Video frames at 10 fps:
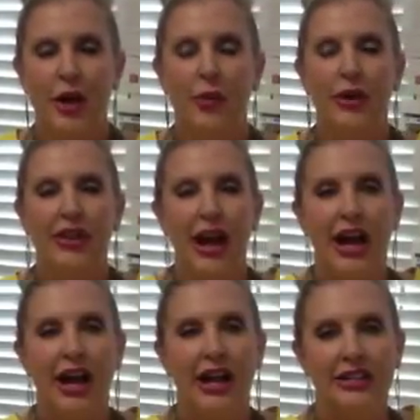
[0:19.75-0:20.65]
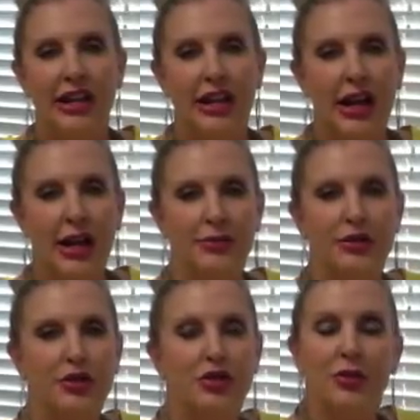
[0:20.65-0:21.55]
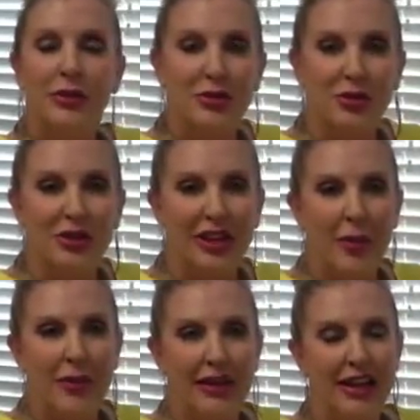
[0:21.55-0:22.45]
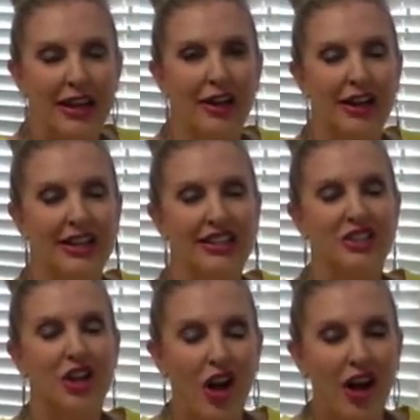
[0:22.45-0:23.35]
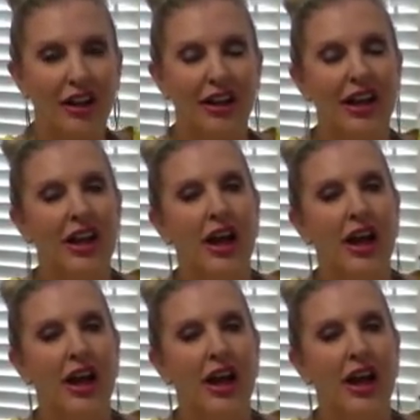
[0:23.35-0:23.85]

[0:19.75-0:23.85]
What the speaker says: with iSocialMentor to come in here and talk